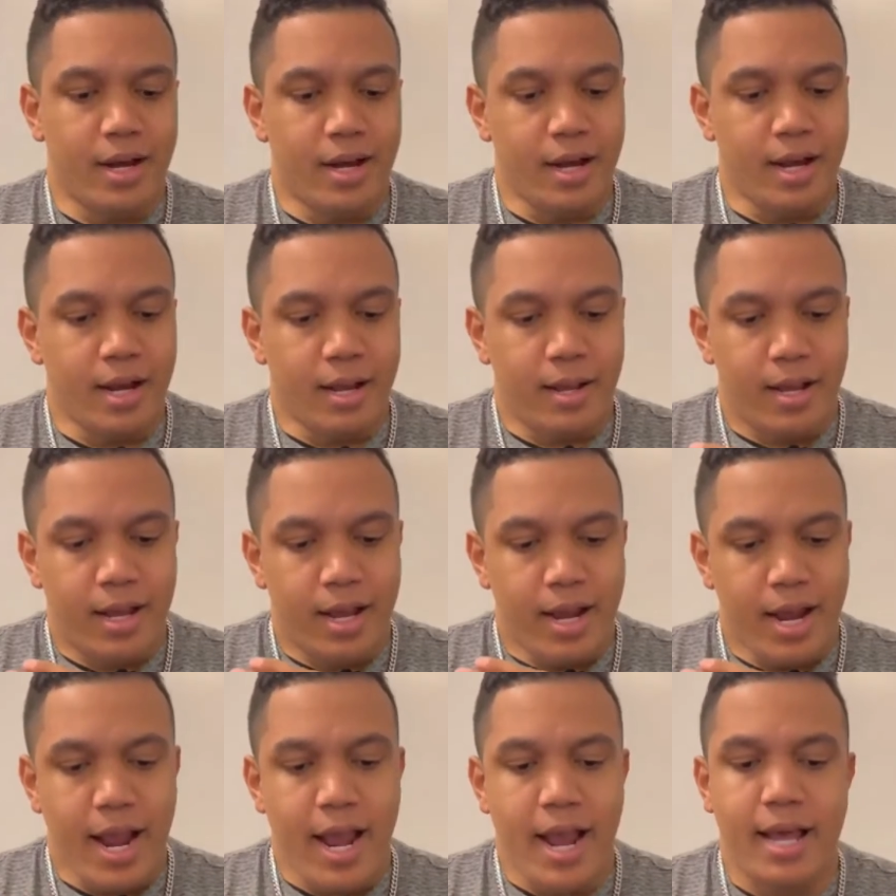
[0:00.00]

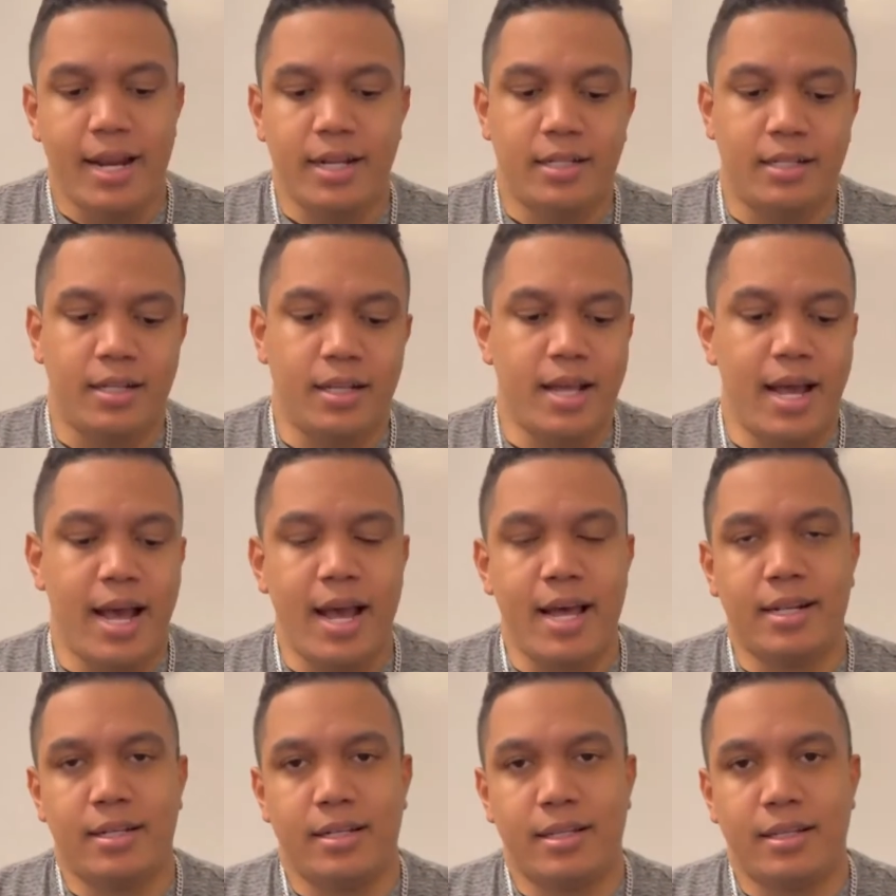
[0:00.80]
Added to
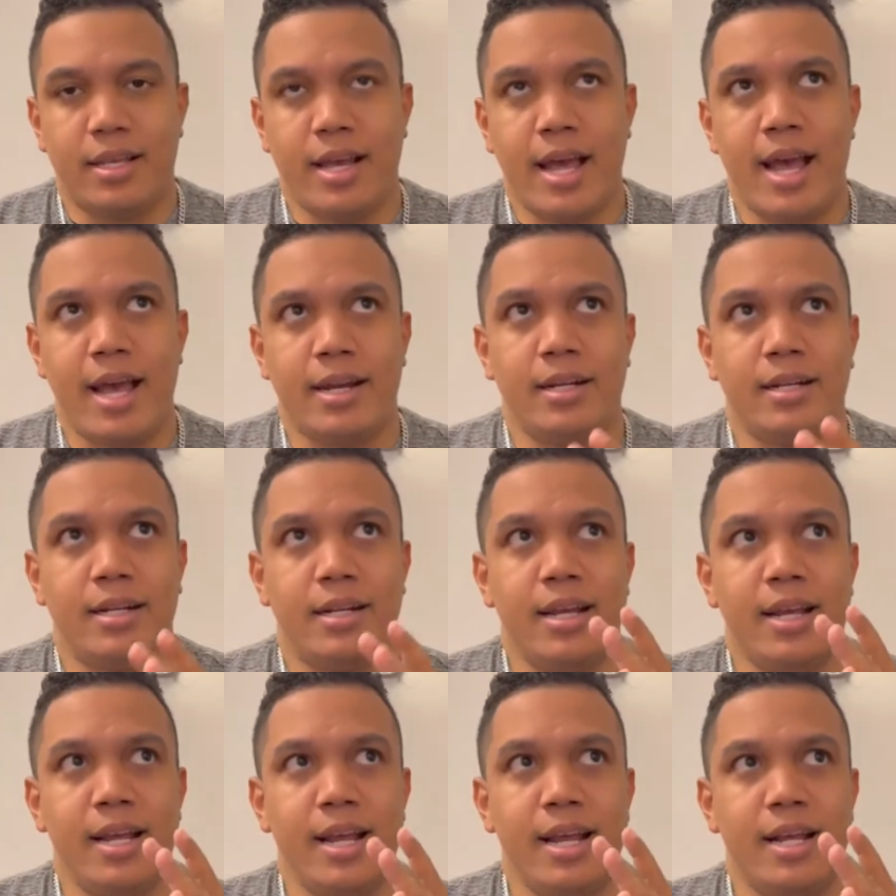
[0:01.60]

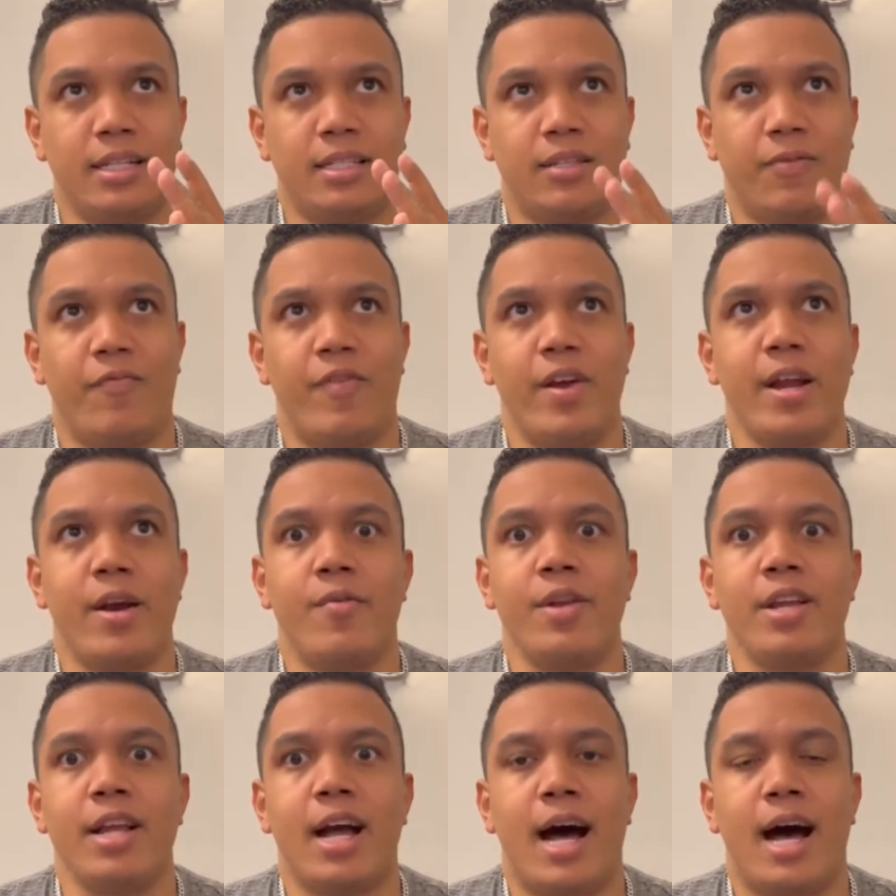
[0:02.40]
that it's
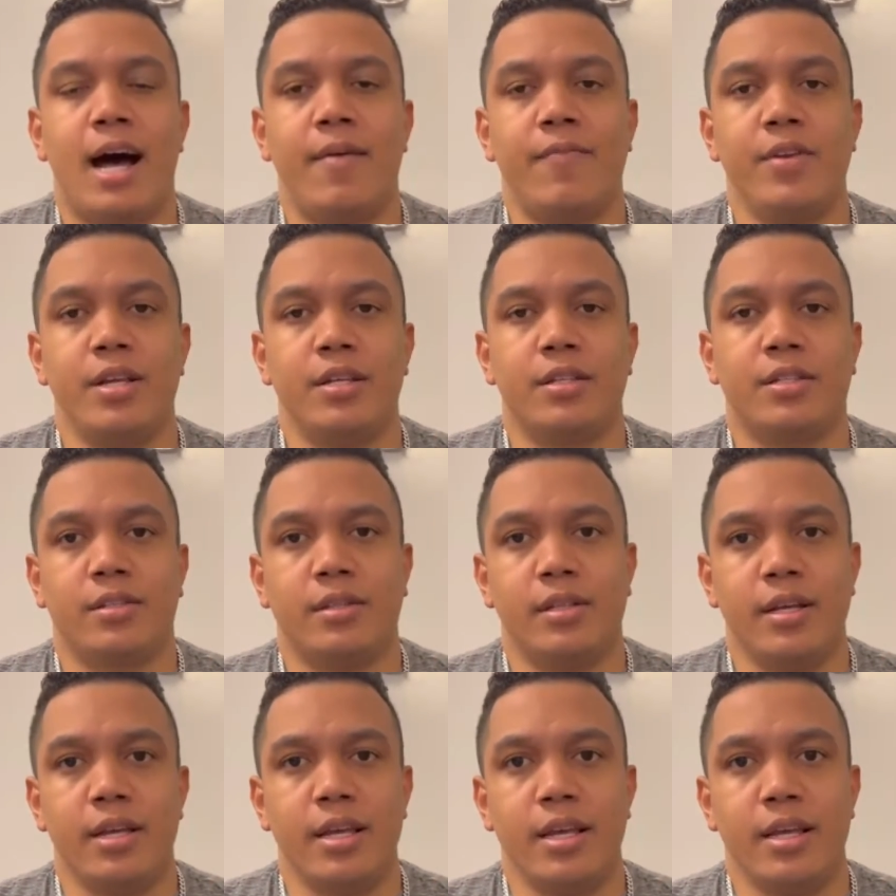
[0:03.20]
very
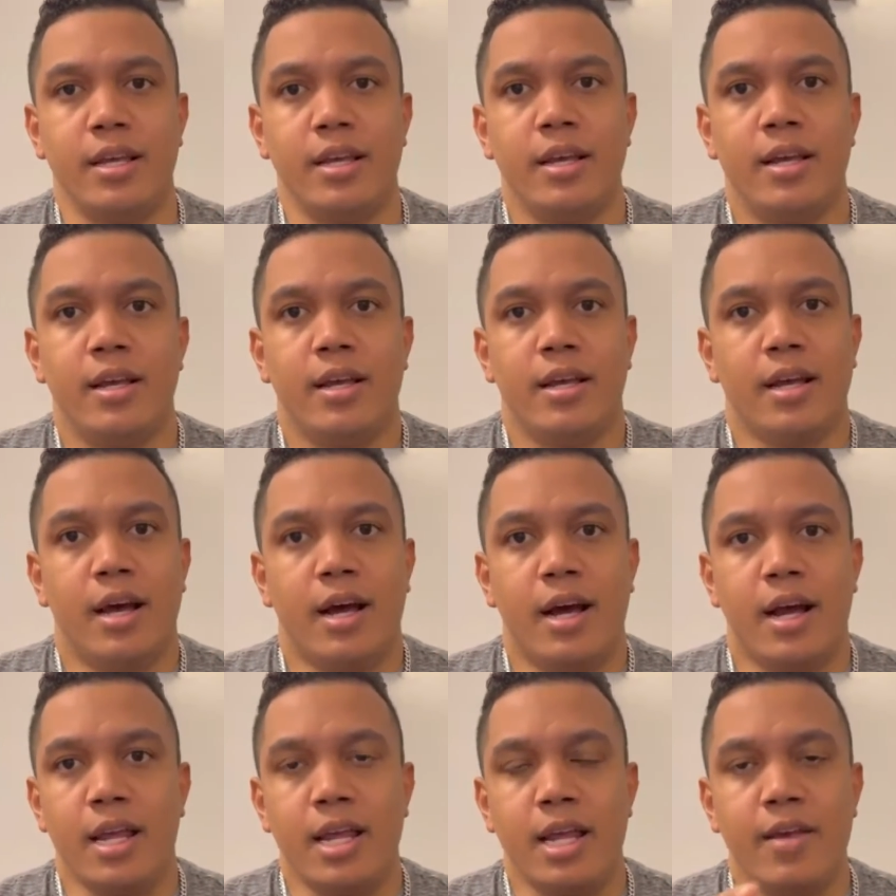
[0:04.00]
obviously,
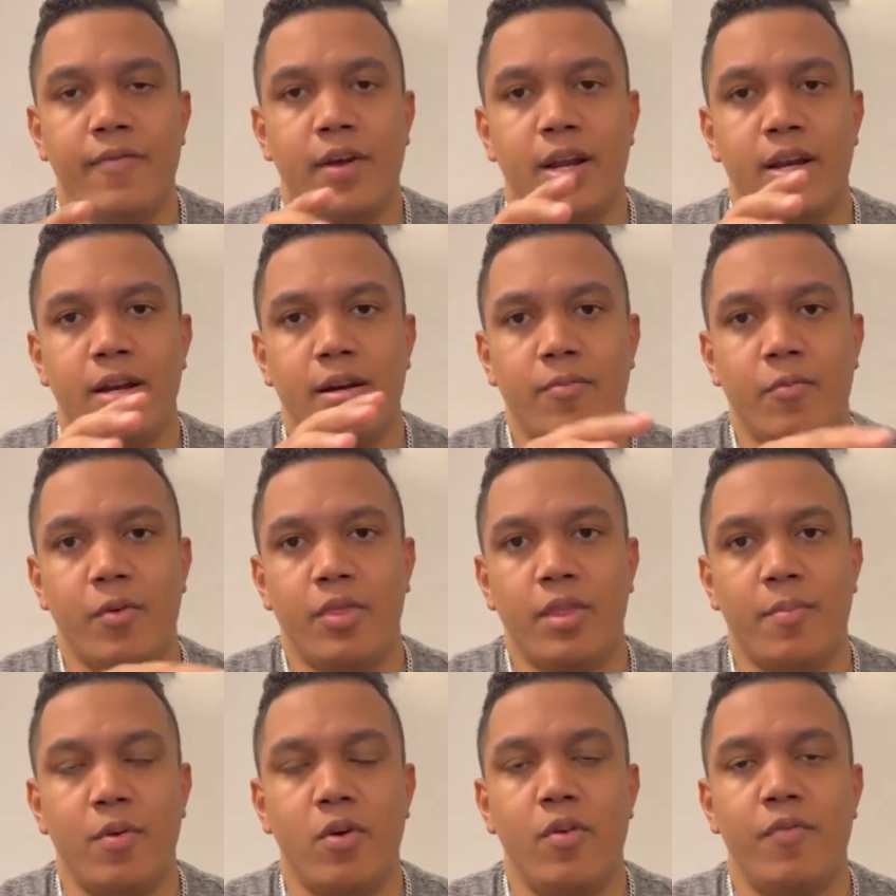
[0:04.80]
even
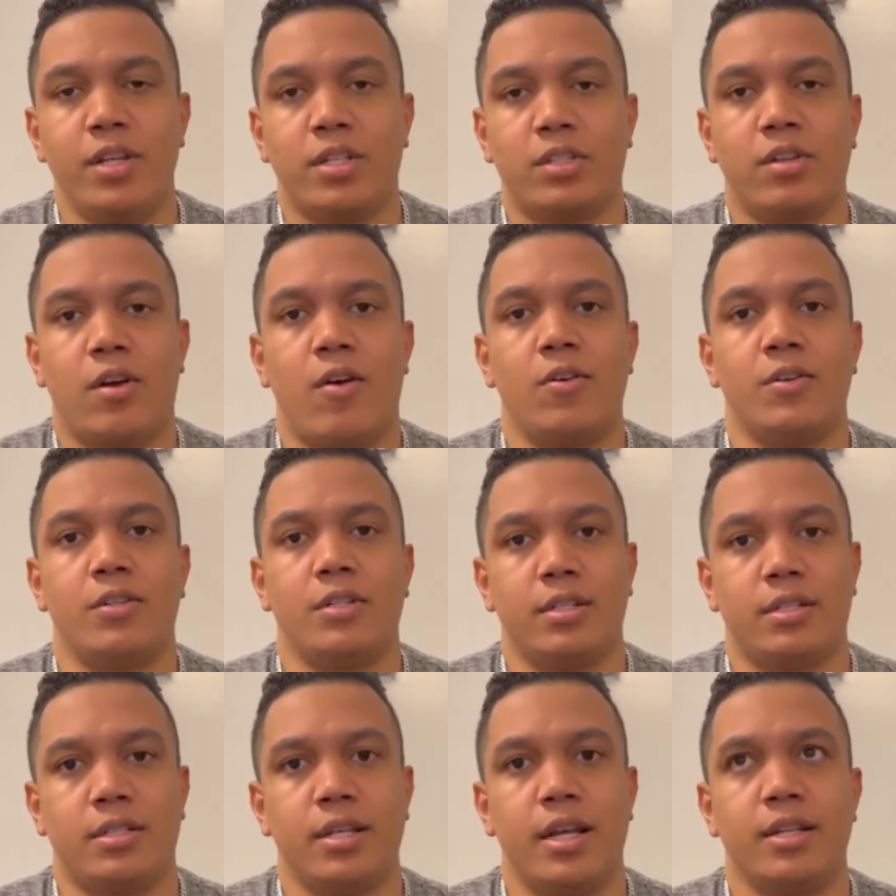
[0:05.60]
when the movie
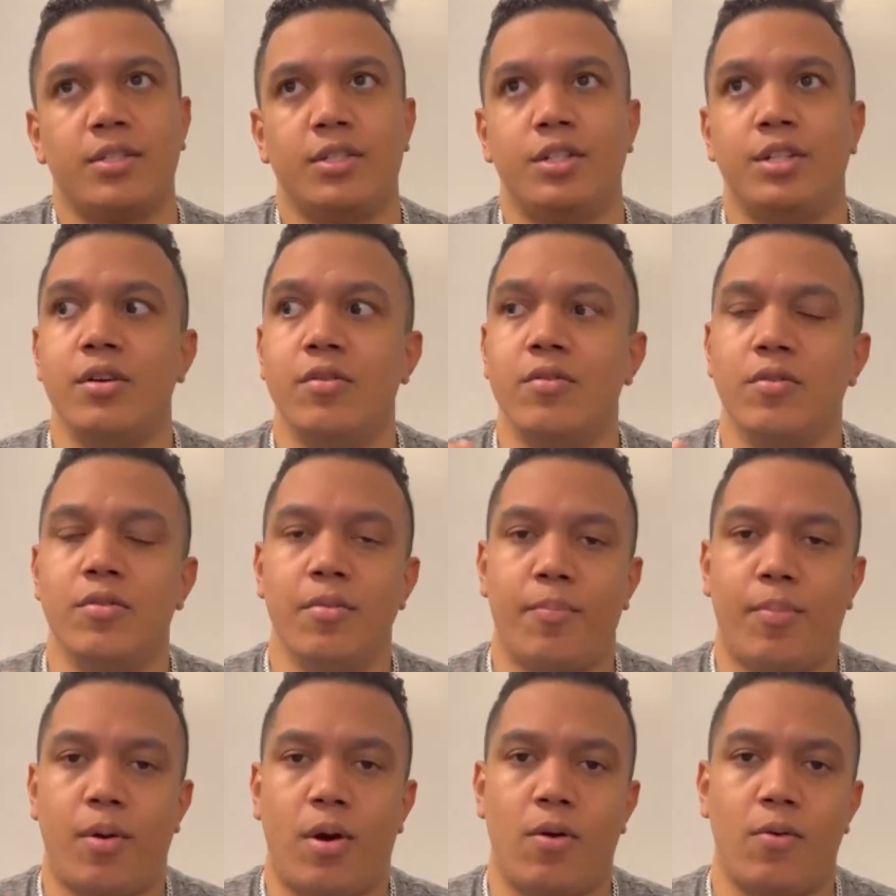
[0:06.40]
starts, it says
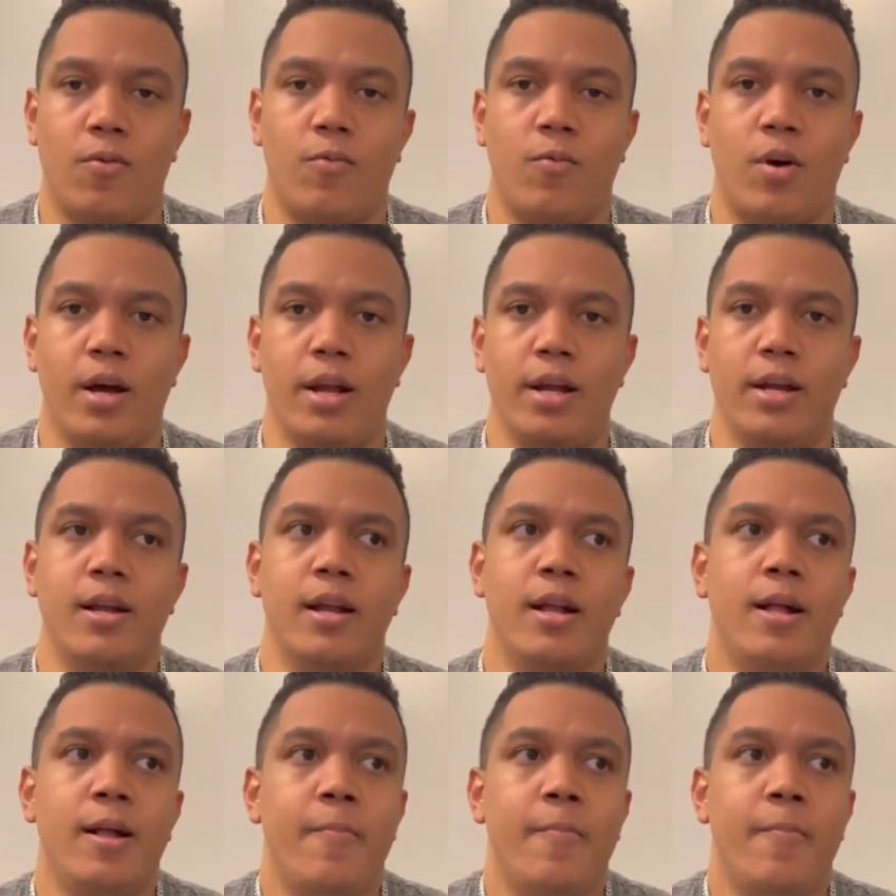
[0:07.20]
Dune Part 1.